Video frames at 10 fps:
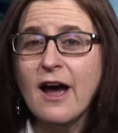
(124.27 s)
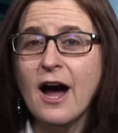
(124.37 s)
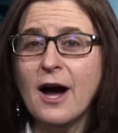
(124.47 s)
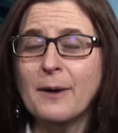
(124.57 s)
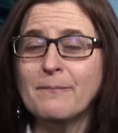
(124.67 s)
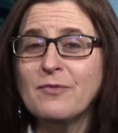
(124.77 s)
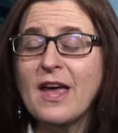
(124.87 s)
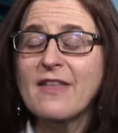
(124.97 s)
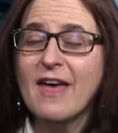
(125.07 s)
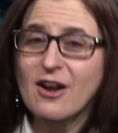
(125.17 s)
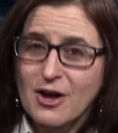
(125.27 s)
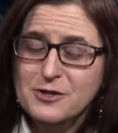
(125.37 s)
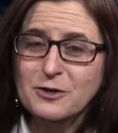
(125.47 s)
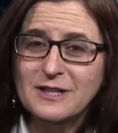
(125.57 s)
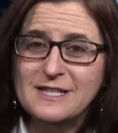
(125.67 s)
Um, that
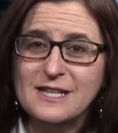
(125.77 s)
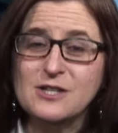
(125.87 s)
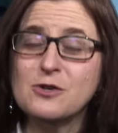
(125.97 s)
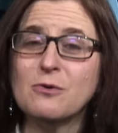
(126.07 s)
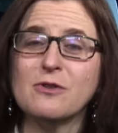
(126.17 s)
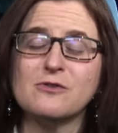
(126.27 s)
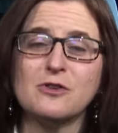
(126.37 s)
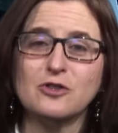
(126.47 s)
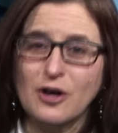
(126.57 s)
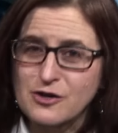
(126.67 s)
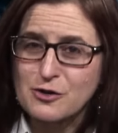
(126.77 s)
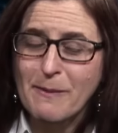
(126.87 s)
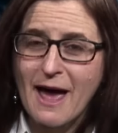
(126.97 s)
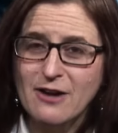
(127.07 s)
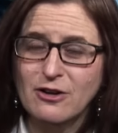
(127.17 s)
also leads into there's a larger
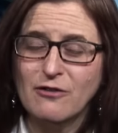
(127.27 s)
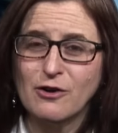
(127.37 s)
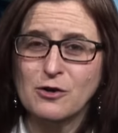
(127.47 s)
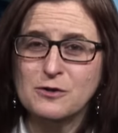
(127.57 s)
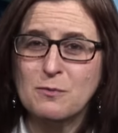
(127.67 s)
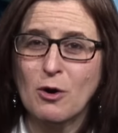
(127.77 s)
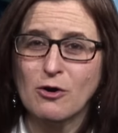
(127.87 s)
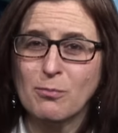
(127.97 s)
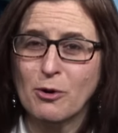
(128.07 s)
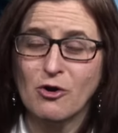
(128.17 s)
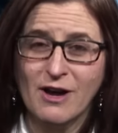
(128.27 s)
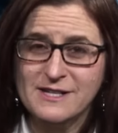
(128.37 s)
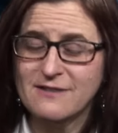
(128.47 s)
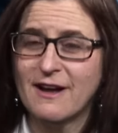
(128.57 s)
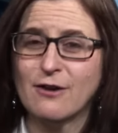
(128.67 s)
battle over who's more
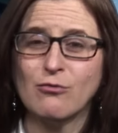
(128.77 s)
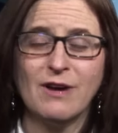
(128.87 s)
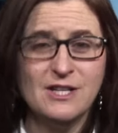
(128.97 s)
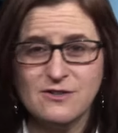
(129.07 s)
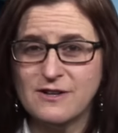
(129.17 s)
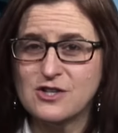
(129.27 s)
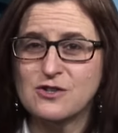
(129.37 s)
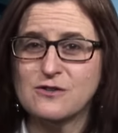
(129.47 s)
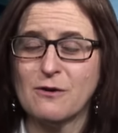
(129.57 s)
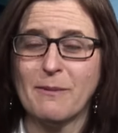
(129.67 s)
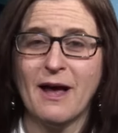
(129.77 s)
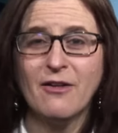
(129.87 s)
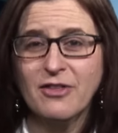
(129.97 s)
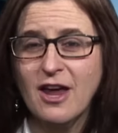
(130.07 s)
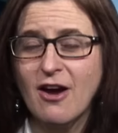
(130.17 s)
progressive on a range of issues from
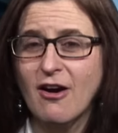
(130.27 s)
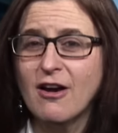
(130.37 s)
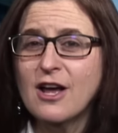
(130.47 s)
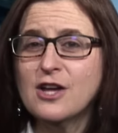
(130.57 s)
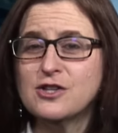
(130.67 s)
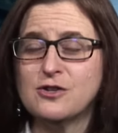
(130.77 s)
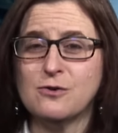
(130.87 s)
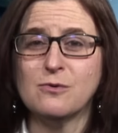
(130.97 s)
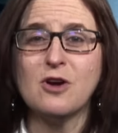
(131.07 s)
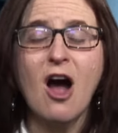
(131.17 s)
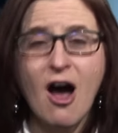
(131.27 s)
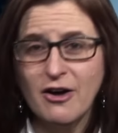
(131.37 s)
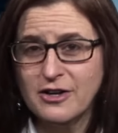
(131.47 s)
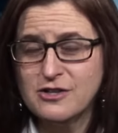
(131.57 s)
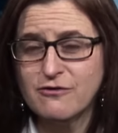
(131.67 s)
healthcare to
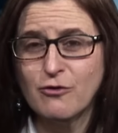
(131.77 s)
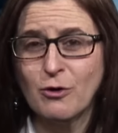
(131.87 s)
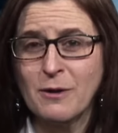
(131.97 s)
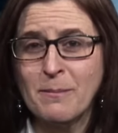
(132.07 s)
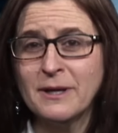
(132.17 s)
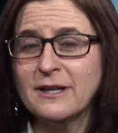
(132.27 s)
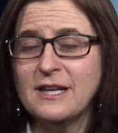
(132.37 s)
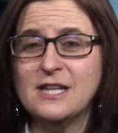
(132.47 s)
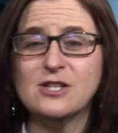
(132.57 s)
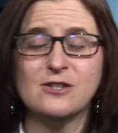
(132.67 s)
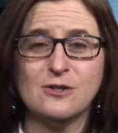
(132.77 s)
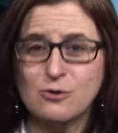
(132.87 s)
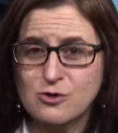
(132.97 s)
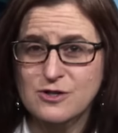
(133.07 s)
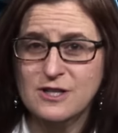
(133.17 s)
college affordability to
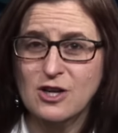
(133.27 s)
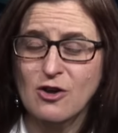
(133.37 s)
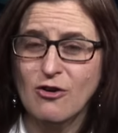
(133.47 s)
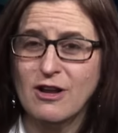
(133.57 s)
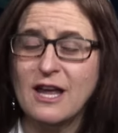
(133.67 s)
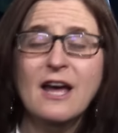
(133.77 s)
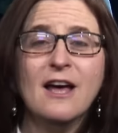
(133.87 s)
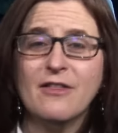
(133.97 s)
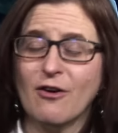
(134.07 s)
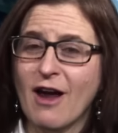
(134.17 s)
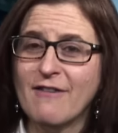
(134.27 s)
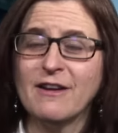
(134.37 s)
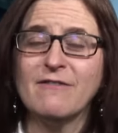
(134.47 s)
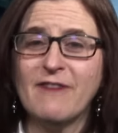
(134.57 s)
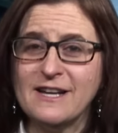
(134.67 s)
social security. They're
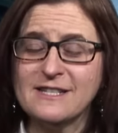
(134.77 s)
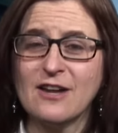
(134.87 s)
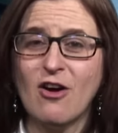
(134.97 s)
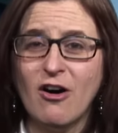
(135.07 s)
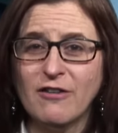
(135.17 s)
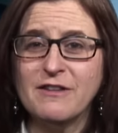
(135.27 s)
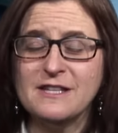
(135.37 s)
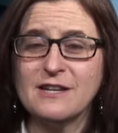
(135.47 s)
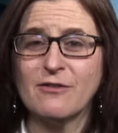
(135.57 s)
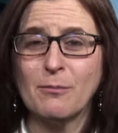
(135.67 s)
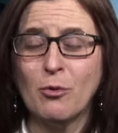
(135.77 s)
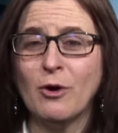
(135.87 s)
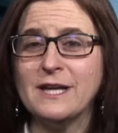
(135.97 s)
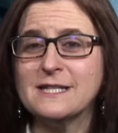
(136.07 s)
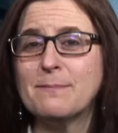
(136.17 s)
having fights on all of these different points.